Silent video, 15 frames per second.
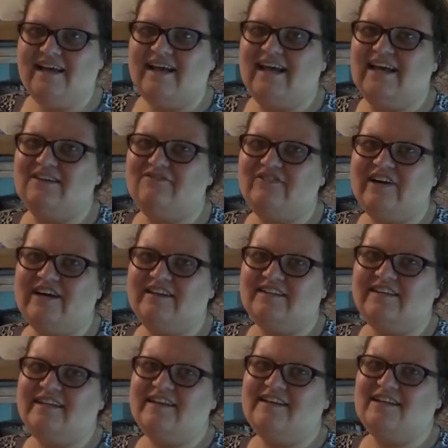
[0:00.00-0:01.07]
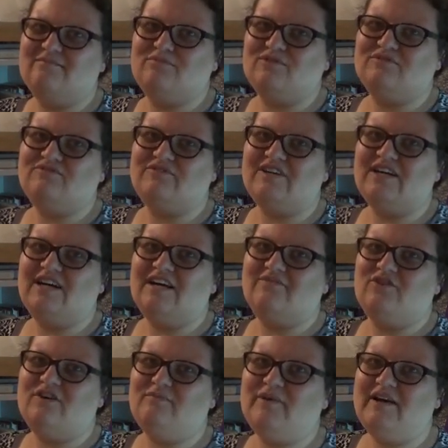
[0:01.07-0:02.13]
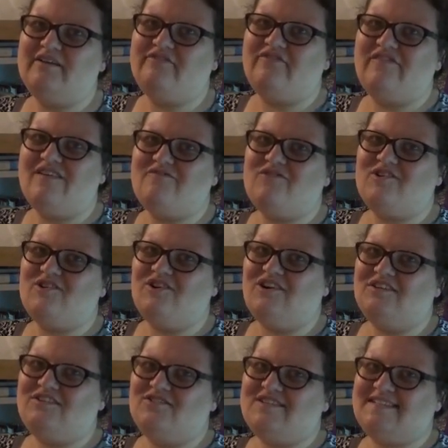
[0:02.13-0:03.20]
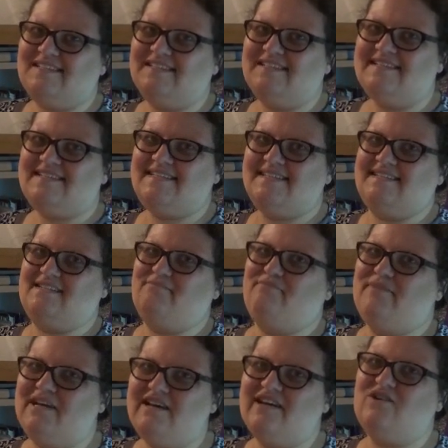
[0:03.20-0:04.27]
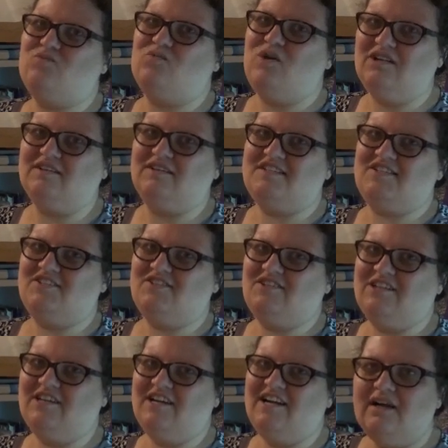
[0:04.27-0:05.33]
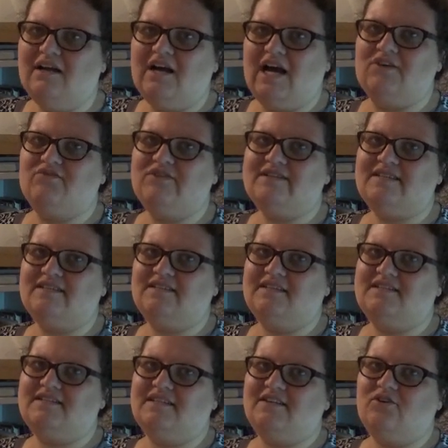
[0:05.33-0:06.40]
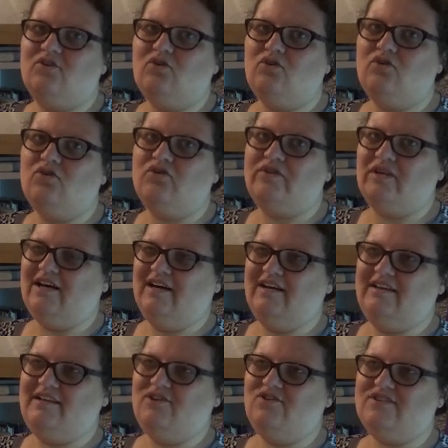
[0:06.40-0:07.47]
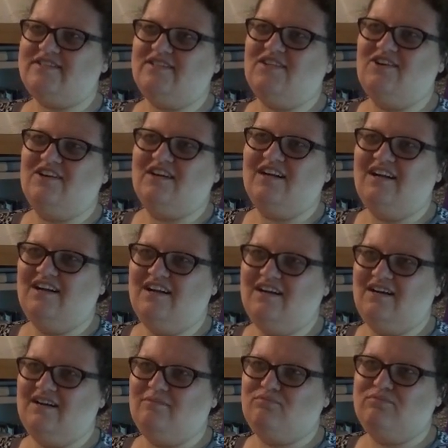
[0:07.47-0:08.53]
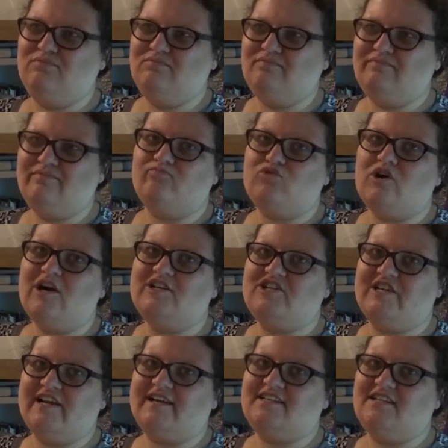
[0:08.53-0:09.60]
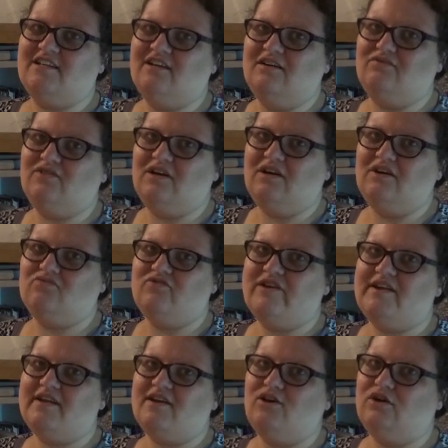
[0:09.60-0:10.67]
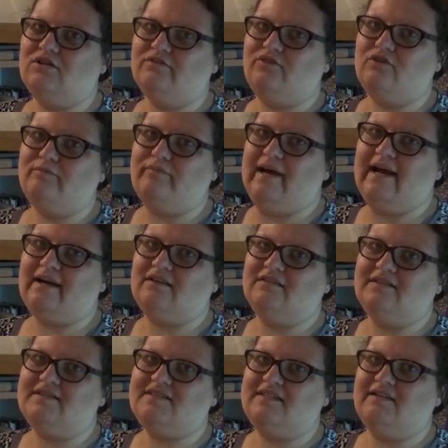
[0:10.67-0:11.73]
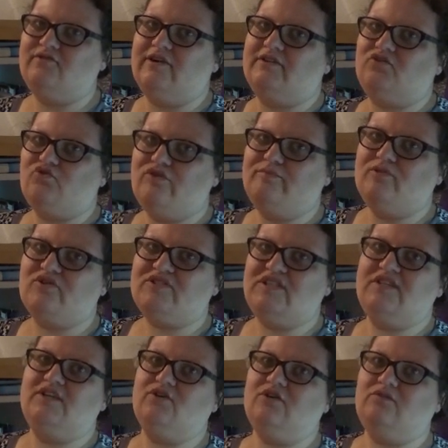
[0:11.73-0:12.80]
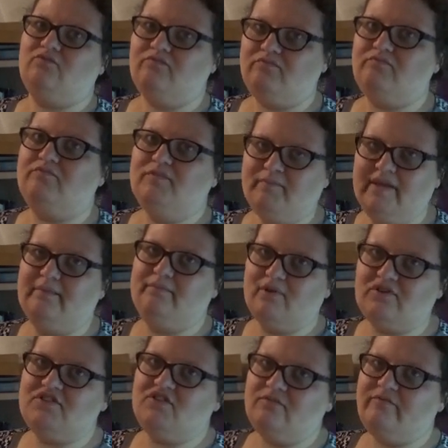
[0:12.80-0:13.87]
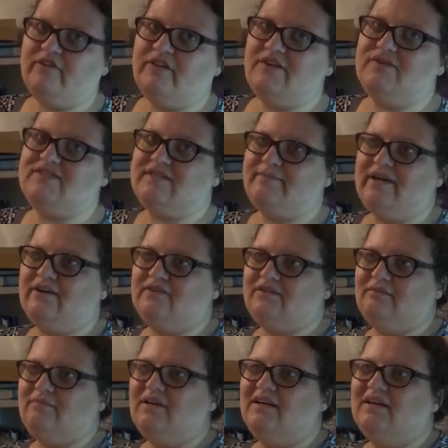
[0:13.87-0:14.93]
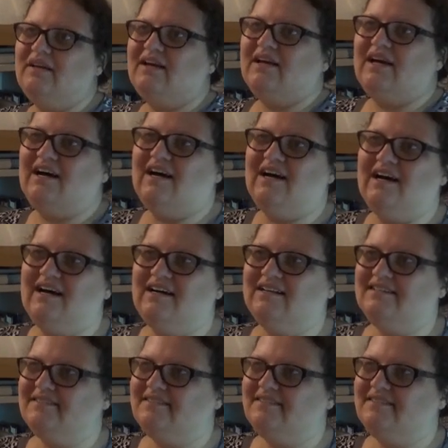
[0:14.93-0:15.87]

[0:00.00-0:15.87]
And finally, number five on my favorite authors list is Meg Wolitzer. I recently did a whole uh, years long uh, project of uh, reading all of her backlist. I read three books a year and made booktube videos about them. Uh,